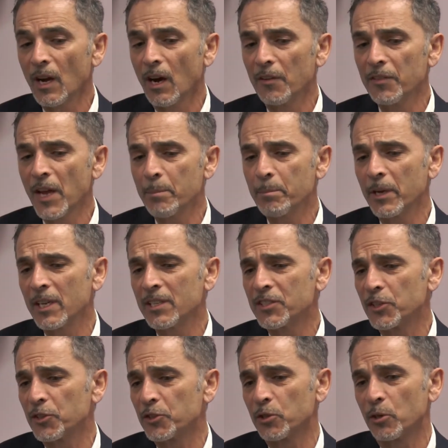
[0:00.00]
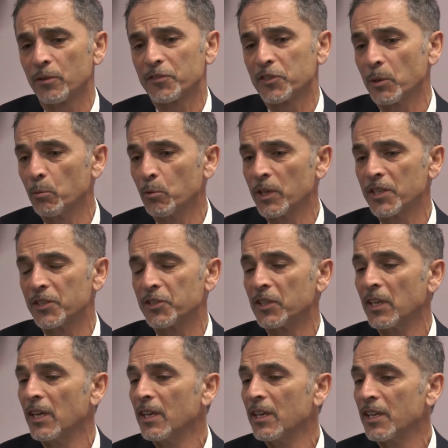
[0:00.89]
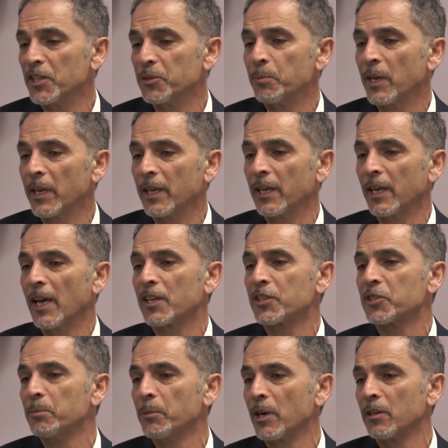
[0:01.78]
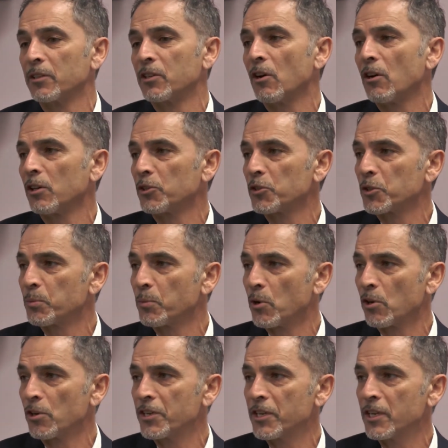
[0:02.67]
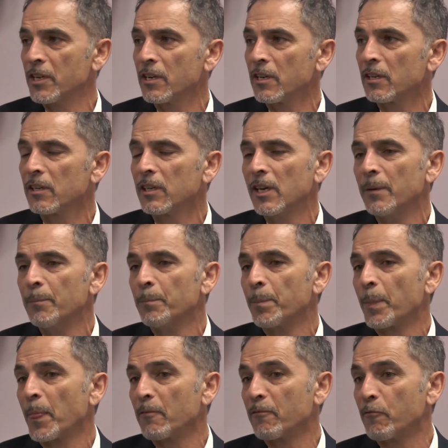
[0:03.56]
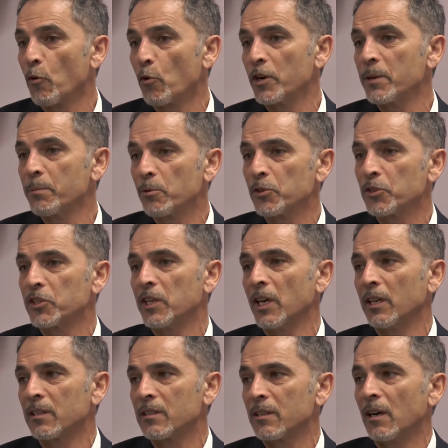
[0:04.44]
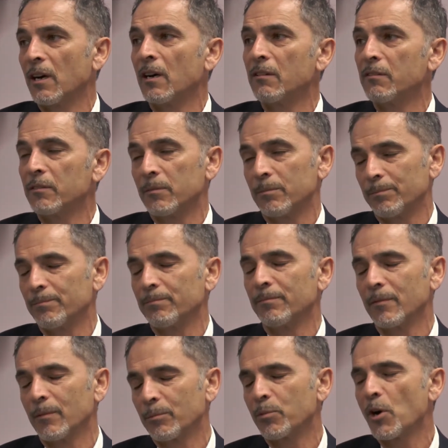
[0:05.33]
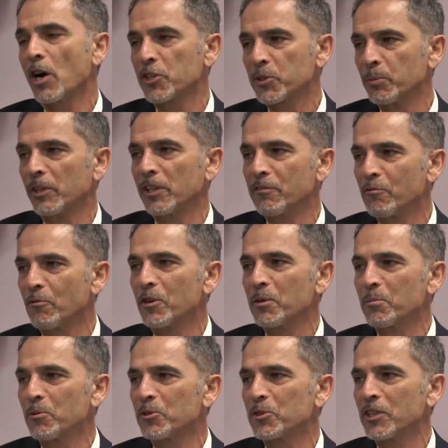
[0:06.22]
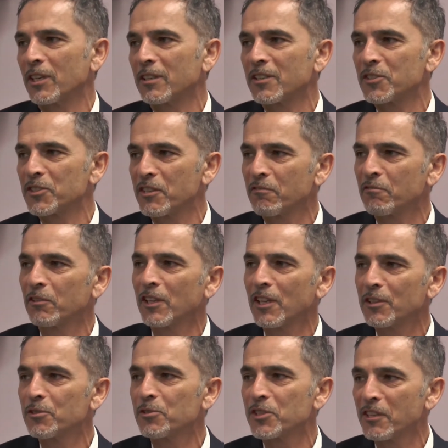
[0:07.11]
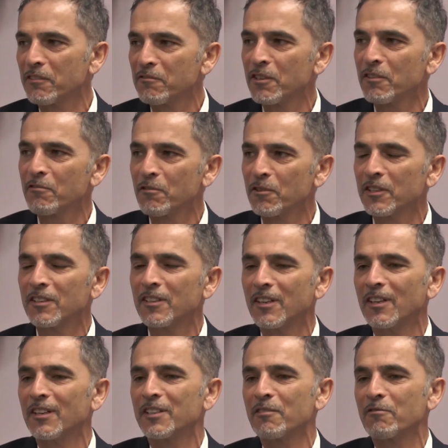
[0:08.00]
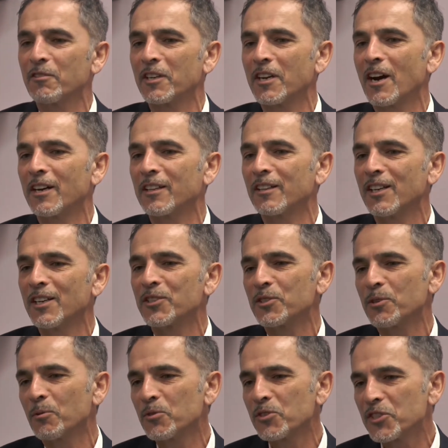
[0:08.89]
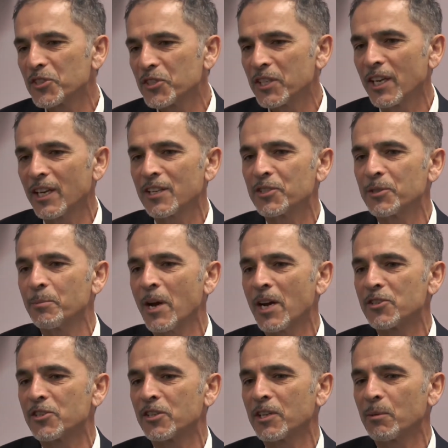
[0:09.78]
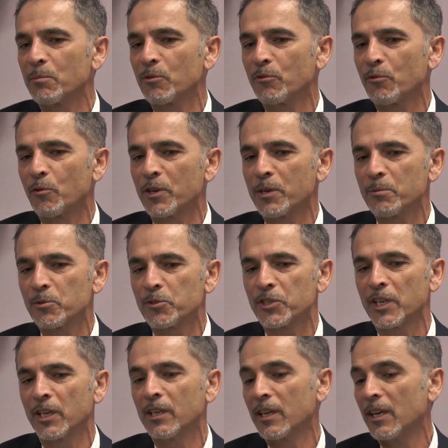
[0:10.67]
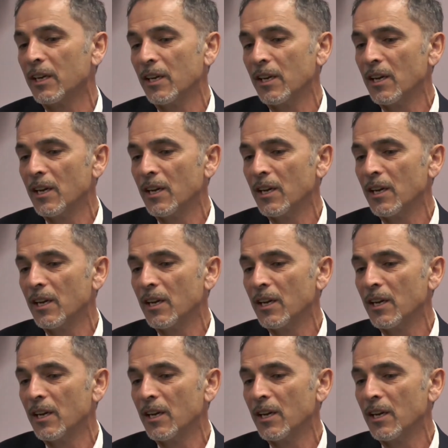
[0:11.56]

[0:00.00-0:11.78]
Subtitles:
on that basis, so if someone is making X amount of dollars per year, 40% of approximately 40%, because different lenders have different guidelines. So we'll just say as a magic number, 40%.